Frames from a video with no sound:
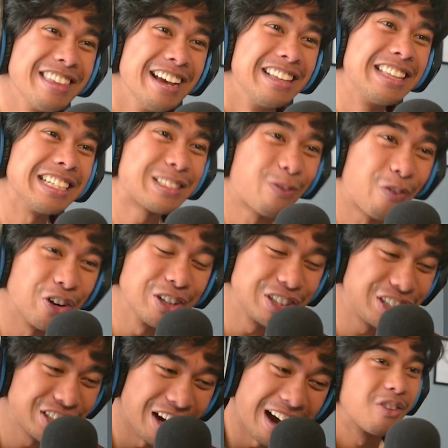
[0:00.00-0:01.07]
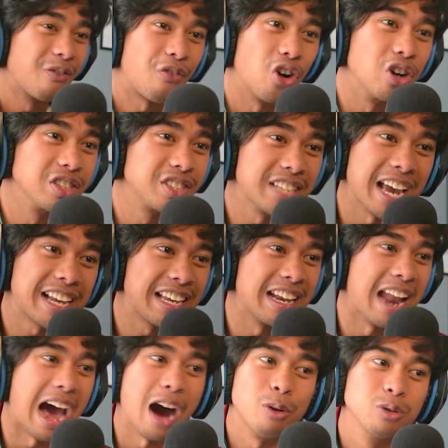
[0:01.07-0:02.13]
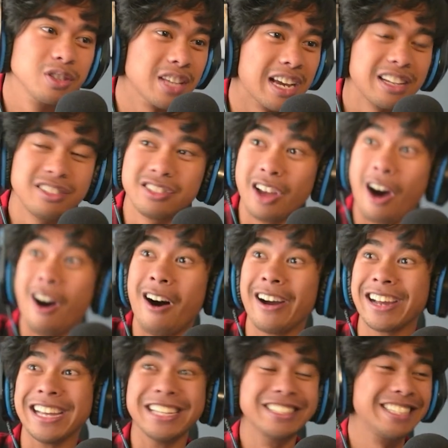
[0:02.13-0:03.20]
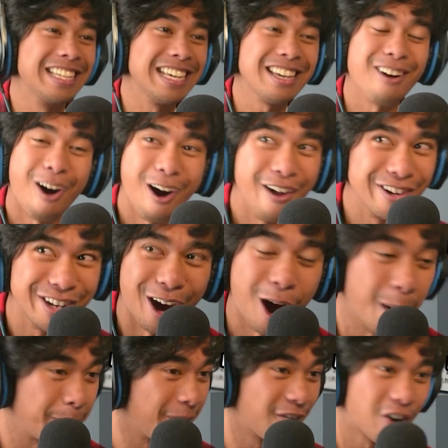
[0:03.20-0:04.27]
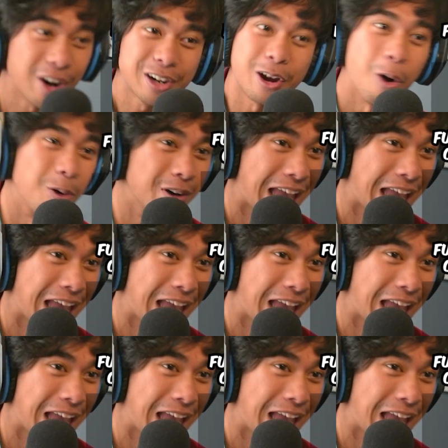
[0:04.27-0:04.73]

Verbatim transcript: this first shot for a second, I was like, dog, is he on top of her going